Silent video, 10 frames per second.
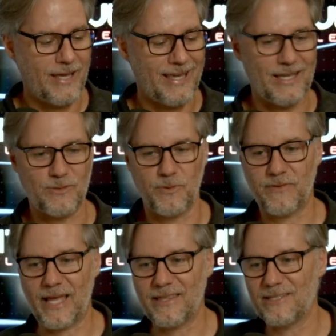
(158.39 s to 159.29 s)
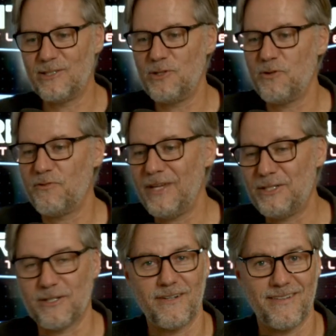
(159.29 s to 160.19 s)
is we've got this new
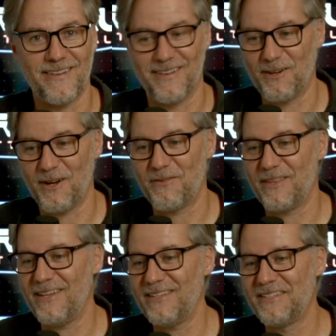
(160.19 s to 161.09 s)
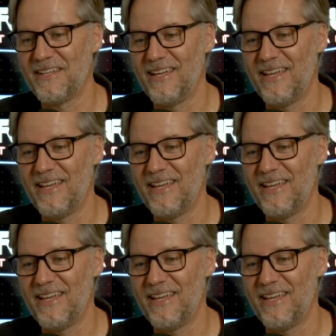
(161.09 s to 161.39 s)
feature. You ready for this?